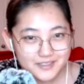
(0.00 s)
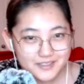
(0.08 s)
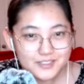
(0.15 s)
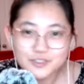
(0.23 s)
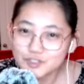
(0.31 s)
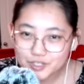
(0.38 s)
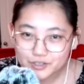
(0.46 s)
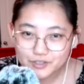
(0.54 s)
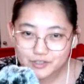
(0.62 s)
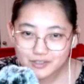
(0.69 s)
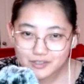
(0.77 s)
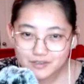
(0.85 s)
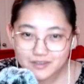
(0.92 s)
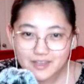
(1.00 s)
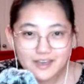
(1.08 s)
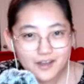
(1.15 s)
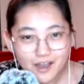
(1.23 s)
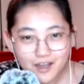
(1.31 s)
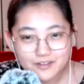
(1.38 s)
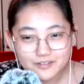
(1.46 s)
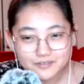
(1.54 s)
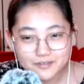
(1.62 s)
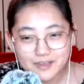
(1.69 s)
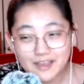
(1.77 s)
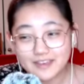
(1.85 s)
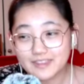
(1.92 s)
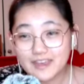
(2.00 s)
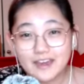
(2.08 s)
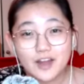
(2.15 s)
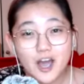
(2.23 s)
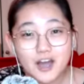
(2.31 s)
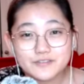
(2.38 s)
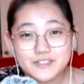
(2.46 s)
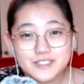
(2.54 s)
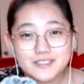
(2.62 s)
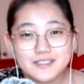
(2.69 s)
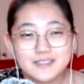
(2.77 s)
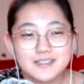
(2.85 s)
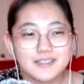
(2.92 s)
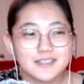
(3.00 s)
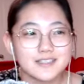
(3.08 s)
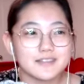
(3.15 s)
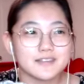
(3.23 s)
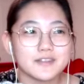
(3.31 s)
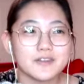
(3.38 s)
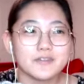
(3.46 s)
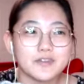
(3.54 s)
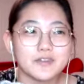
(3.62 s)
each other that often in